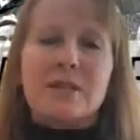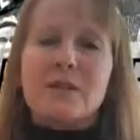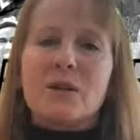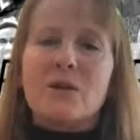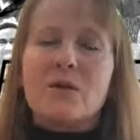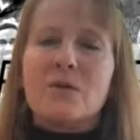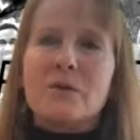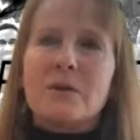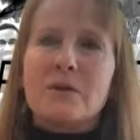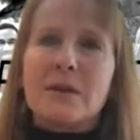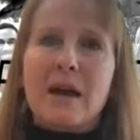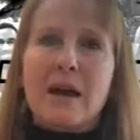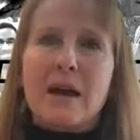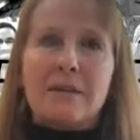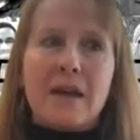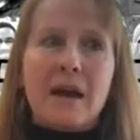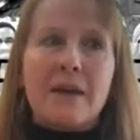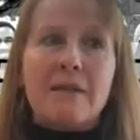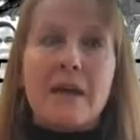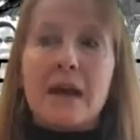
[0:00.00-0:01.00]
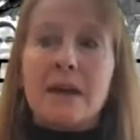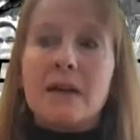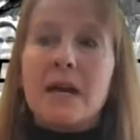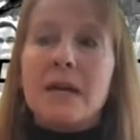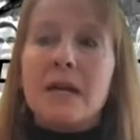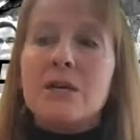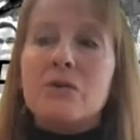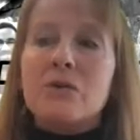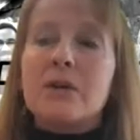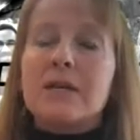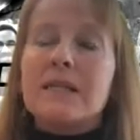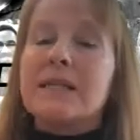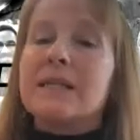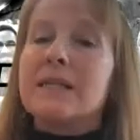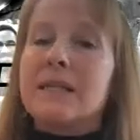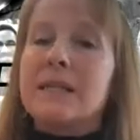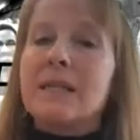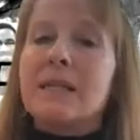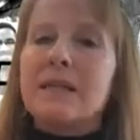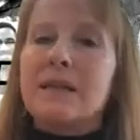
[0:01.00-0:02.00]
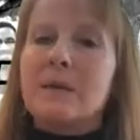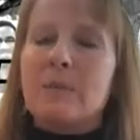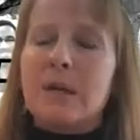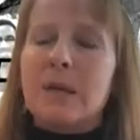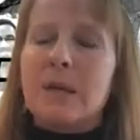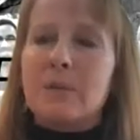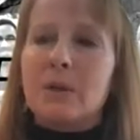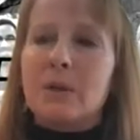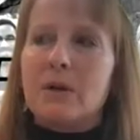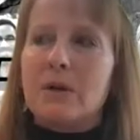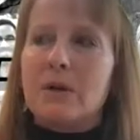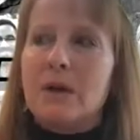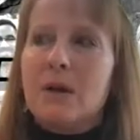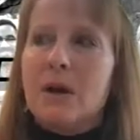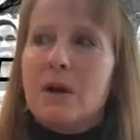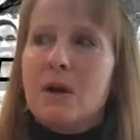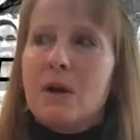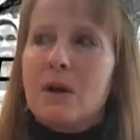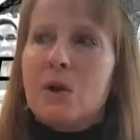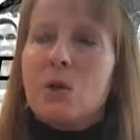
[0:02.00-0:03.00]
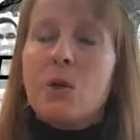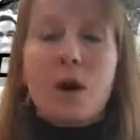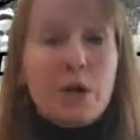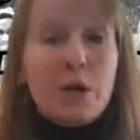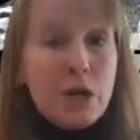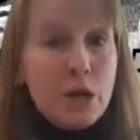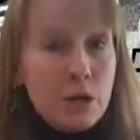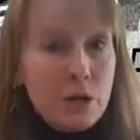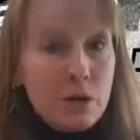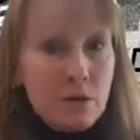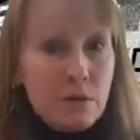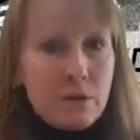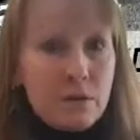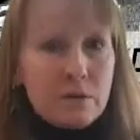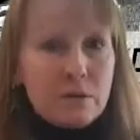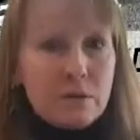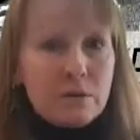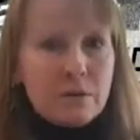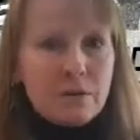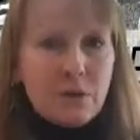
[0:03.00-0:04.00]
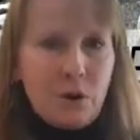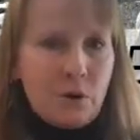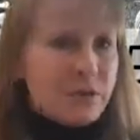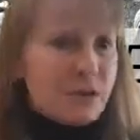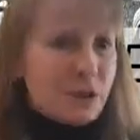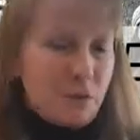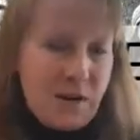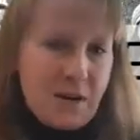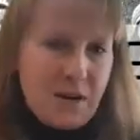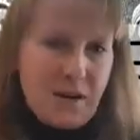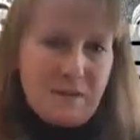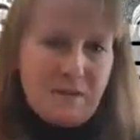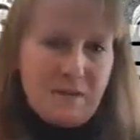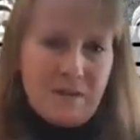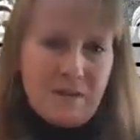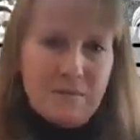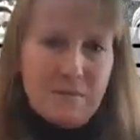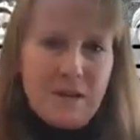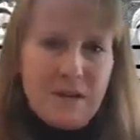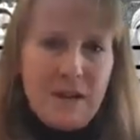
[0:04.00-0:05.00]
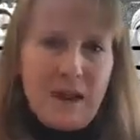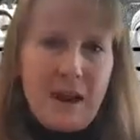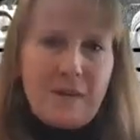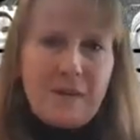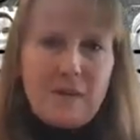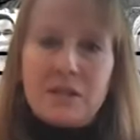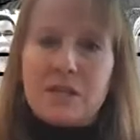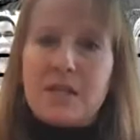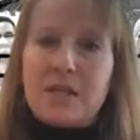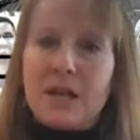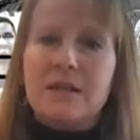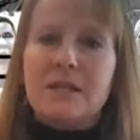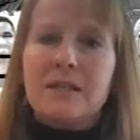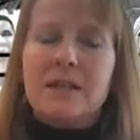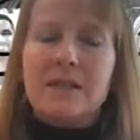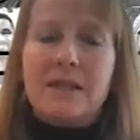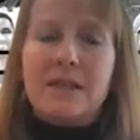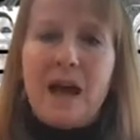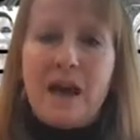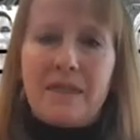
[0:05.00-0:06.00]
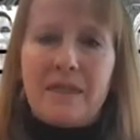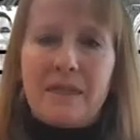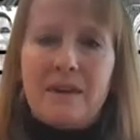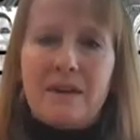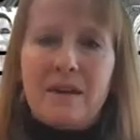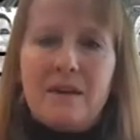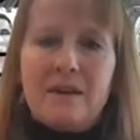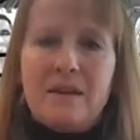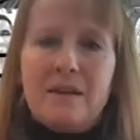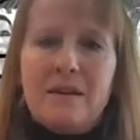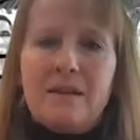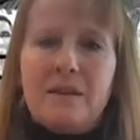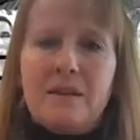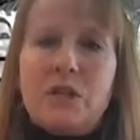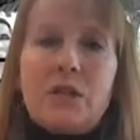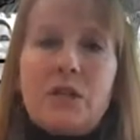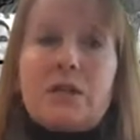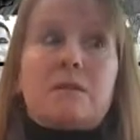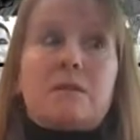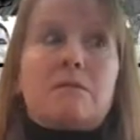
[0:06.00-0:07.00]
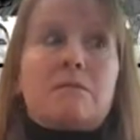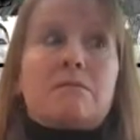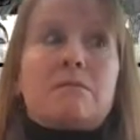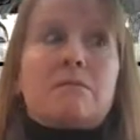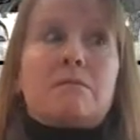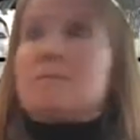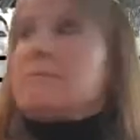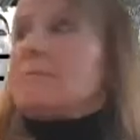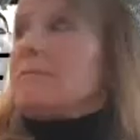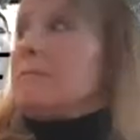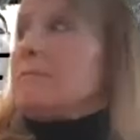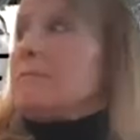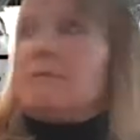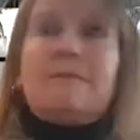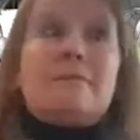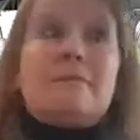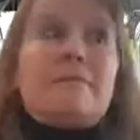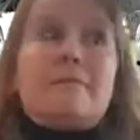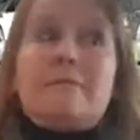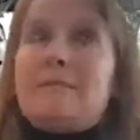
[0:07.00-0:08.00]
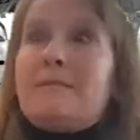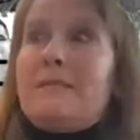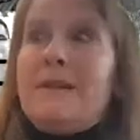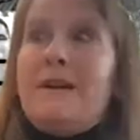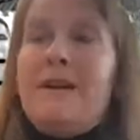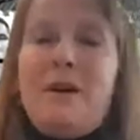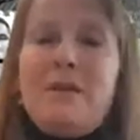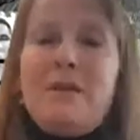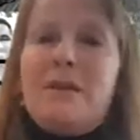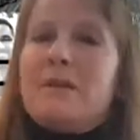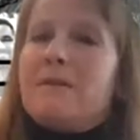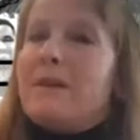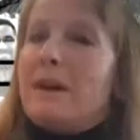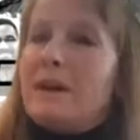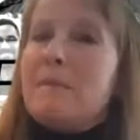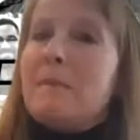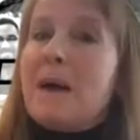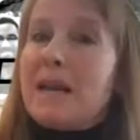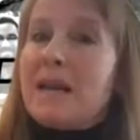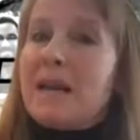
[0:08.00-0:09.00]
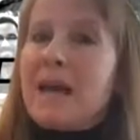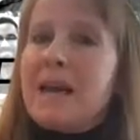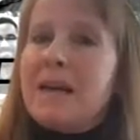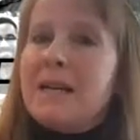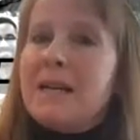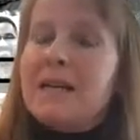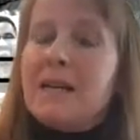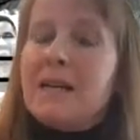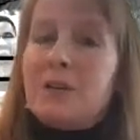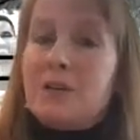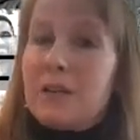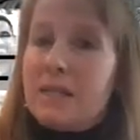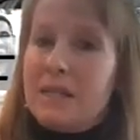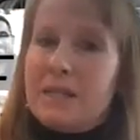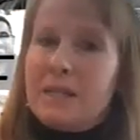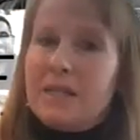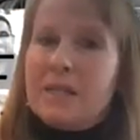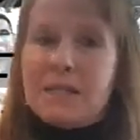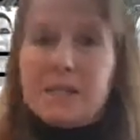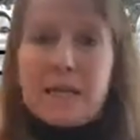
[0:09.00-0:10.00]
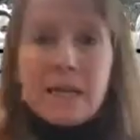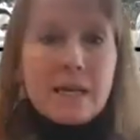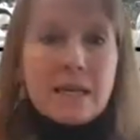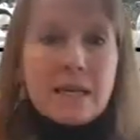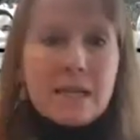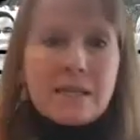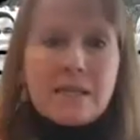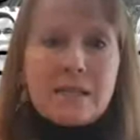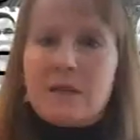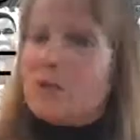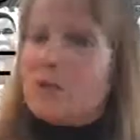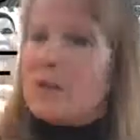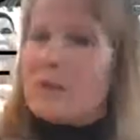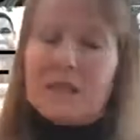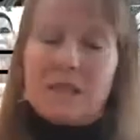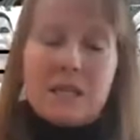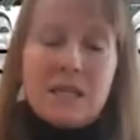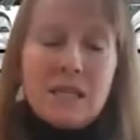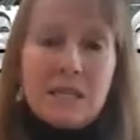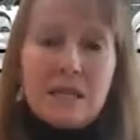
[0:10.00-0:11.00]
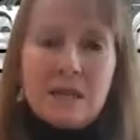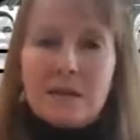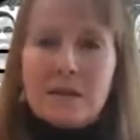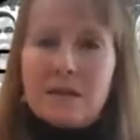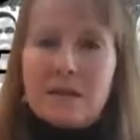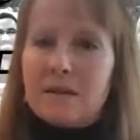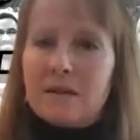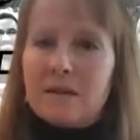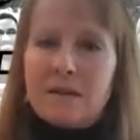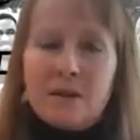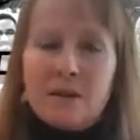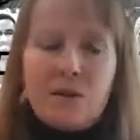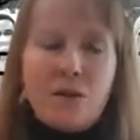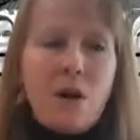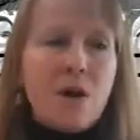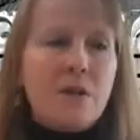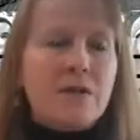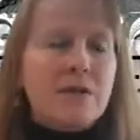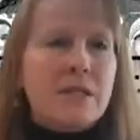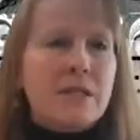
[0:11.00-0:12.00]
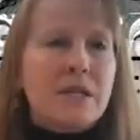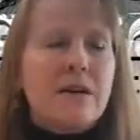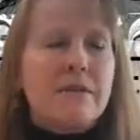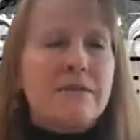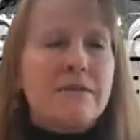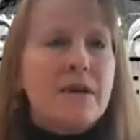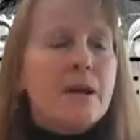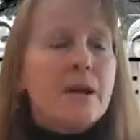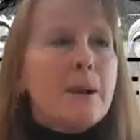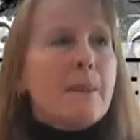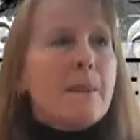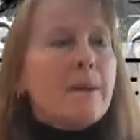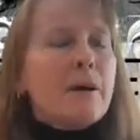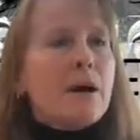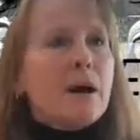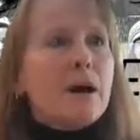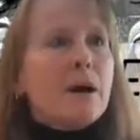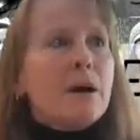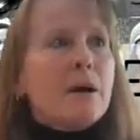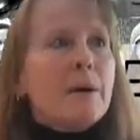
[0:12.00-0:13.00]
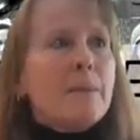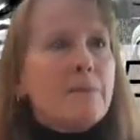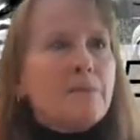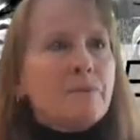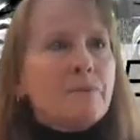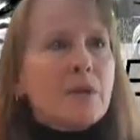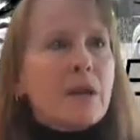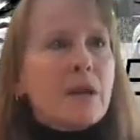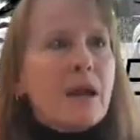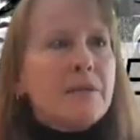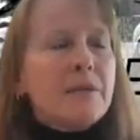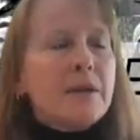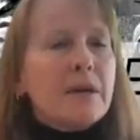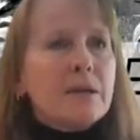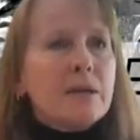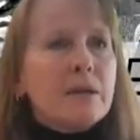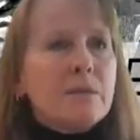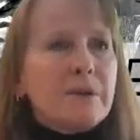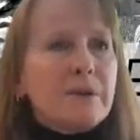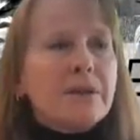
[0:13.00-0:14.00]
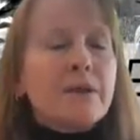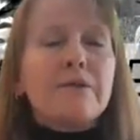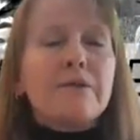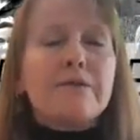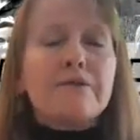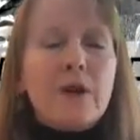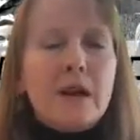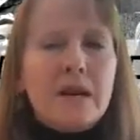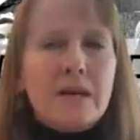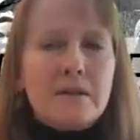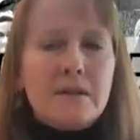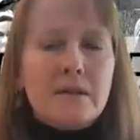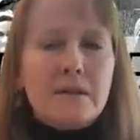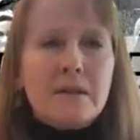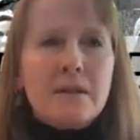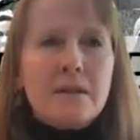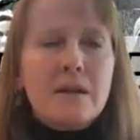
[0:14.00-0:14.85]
So that night you can see the people who are new. There's always 20 of them and they're scared to death. They're just, and they're very medicated and you can see the tics and you can see the, all the stuff. But they're frightened.